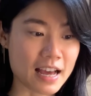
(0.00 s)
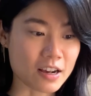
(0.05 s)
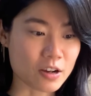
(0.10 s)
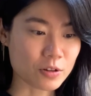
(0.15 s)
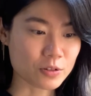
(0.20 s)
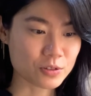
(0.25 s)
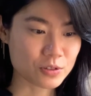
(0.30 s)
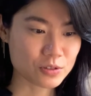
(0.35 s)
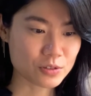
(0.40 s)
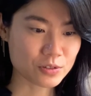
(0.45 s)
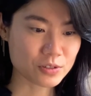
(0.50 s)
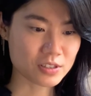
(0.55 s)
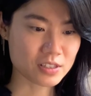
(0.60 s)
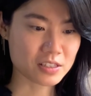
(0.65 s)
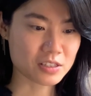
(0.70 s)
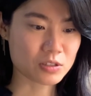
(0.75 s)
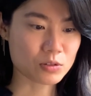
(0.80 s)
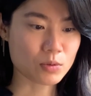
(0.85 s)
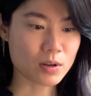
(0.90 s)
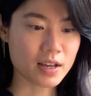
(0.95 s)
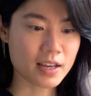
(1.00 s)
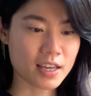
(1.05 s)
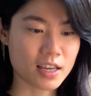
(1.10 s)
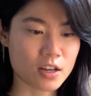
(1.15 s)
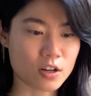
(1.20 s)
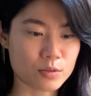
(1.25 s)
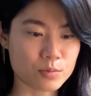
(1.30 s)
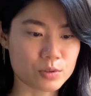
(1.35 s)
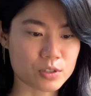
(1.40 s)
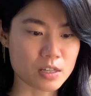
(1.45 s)
conscience de soi est
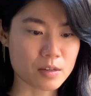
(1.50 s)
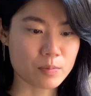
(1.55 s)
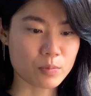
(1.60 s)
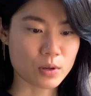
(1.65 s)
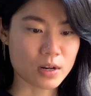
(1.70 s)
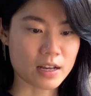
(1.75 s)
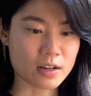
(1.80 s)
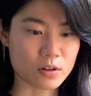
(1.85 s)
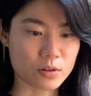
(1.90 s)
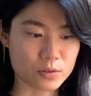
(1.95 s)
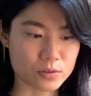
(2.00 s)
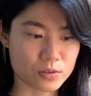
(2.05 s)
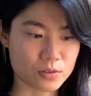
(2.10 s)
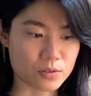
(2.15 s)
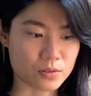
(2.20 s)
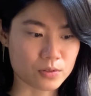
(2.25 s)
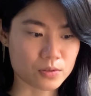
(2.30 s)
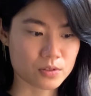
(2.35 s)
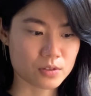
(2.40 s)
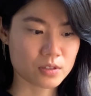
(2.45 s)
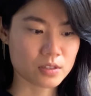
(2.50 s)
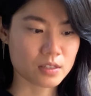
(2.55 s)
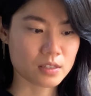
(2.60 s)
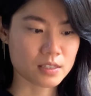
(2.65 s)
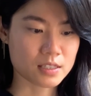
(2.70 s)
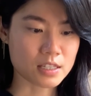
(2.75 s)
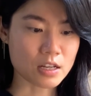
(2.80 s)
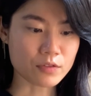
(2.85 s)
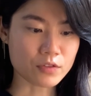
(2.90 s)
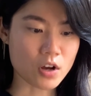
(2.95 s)
objet pour la conscience.
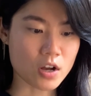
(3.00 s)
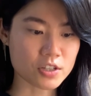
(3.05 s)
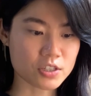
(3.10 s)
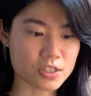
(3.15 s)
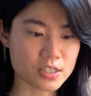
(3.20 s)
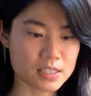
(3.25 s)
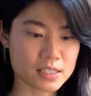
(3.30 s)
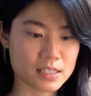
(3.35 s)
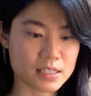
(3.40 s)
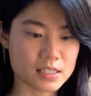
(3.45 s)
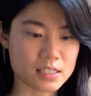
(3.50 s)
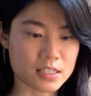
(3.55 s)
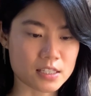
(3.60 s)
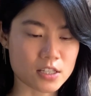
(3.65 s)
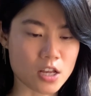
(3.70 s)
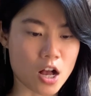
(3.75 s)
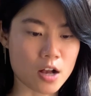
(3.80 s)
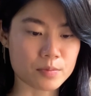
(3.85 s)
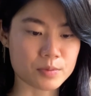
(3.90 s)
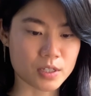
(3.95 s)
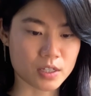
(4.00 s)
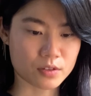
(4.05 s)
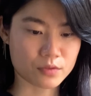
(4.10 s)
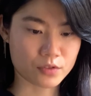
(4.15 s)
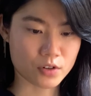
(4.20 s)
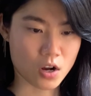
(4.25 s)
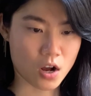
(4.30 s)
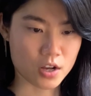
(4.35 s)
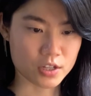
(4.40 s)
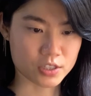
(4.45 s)
Self-consciousness is object
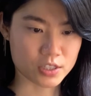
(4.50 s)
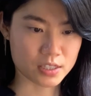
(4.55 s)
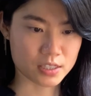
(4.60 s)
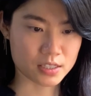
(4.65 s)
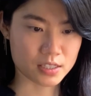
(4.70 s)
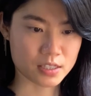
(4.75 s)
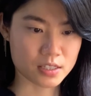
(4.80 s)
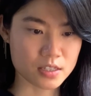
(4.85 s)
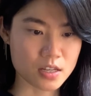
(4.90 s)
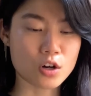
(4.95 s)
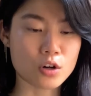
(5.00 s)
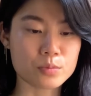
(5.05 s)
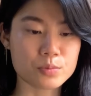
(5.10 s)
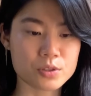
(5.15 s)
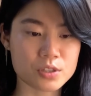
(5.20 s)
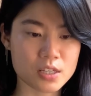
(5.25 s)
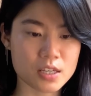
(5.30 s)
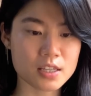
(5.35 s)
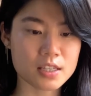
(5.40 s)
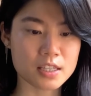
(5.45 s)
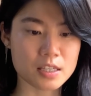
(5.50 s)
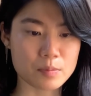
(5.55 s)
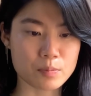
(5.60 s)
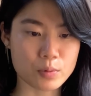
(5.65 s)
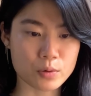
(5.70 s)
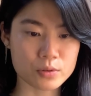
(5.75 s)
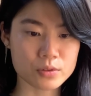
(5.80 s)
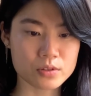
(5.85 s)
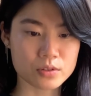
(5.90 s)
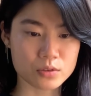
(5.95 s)
for consciousness. Objet qui
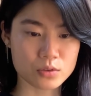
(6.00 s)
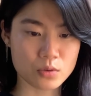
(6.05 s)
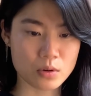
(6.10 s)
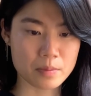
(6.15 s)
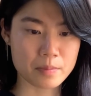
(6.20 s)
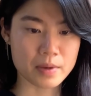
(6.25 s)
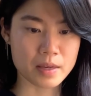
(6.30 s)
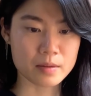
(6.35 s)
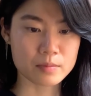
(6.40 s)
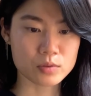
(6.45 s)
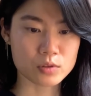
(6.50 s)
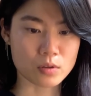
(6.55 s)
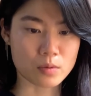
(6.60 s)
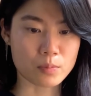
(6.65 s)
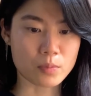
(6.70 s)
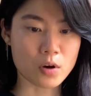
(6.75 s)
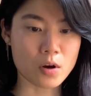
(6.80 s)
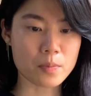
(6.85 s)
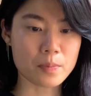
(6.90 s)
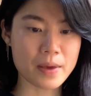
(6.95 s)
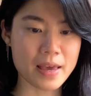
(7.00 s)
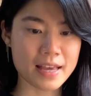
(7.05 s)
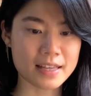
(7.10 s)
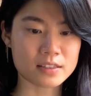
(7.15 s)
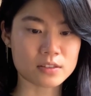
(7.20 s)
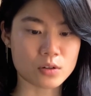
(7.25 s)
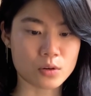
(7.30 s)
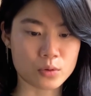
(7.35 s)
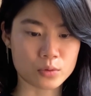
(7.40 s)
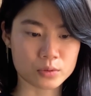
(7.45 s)
pose soi-même son propre
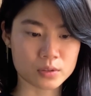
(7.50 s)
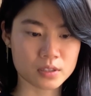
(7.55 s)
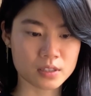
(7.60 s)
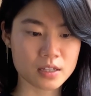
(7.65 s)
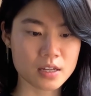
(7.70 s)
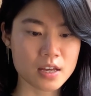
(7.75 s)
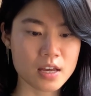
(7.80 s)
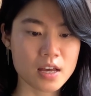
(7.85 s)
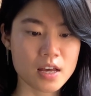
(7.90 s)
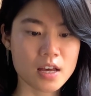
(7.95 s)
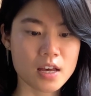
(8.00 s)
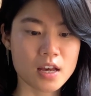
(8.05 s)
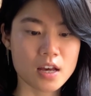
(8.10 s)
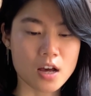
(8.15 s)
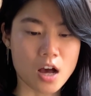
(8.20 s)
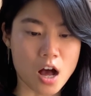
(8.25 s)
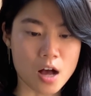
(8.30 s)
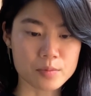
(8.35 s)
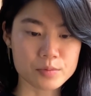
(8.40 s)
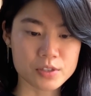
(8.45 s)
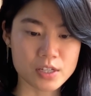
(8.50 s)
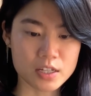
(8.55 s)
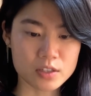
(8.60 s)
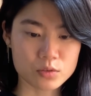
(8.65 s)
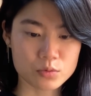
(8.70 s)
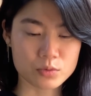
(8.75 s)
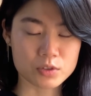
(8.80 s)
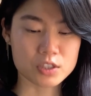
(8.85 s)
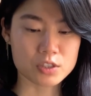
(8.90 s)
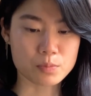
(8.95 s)
être autre.
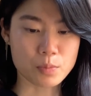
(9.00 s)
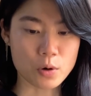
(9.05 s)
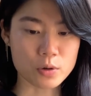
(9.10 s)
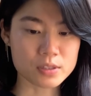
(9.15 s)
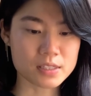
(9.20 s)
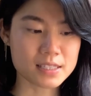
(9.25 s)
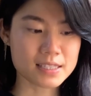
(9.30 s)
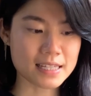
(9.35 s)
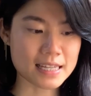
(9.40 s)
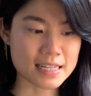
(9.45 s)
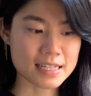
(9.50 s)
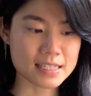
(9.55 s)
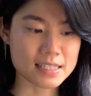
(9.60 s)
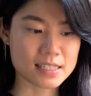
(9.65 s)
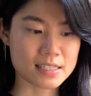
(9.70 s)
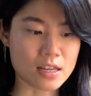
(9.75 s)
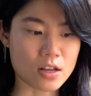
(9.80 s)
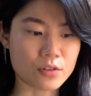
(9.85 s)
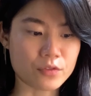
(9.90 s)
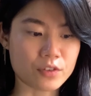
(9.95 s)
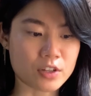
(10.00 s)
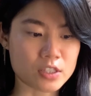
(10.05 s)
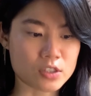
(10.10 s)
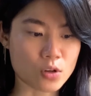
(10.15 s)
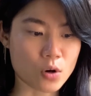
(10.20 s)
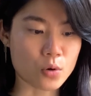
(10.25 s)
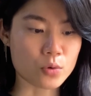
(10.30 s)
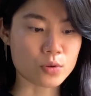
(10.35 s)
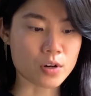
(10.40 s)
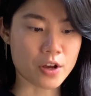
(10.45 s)
Object which poses in itself its
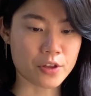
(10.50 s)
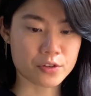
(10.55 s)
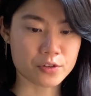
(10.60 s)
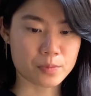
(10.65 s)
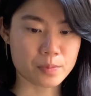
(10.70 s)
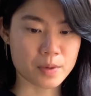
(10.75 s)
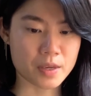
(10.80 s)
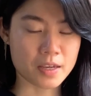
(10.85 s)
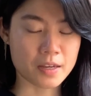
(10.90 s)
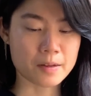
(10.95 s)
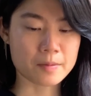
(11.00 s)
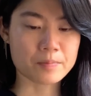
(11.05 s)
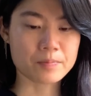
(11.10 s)
own other being.